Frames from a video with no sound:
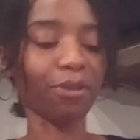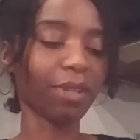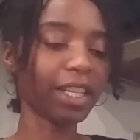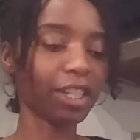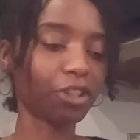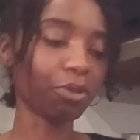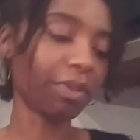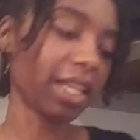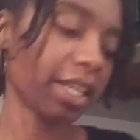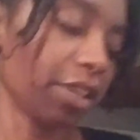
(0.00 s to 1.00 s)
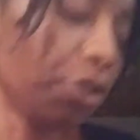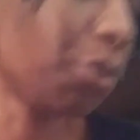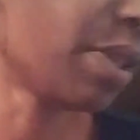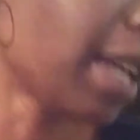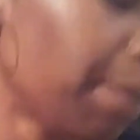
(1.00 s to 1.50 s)
Look at you thinking
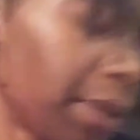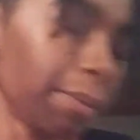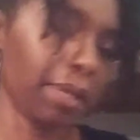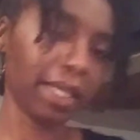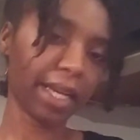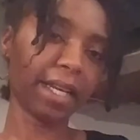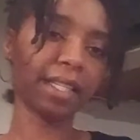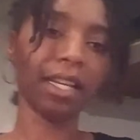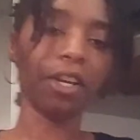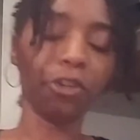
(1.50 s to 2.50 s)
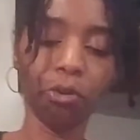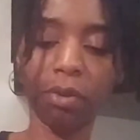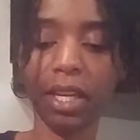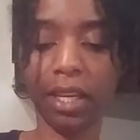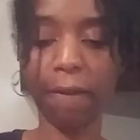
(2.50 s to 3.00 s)
you something because you
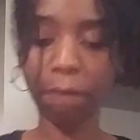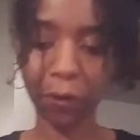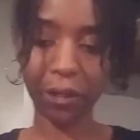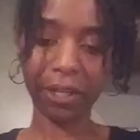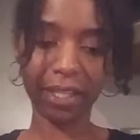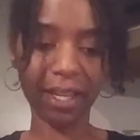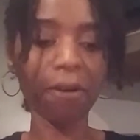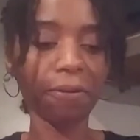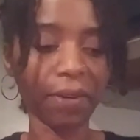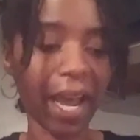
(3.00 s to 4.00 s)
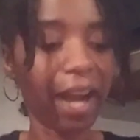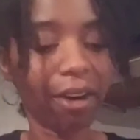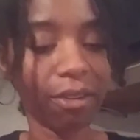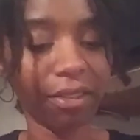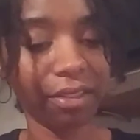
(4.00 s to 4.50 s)
thinking for yourself now.
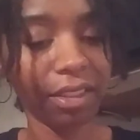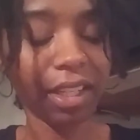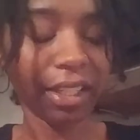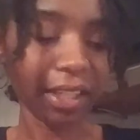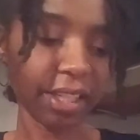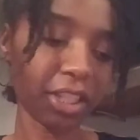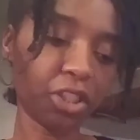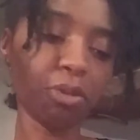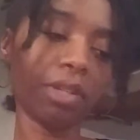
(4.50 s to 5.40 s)
Look at you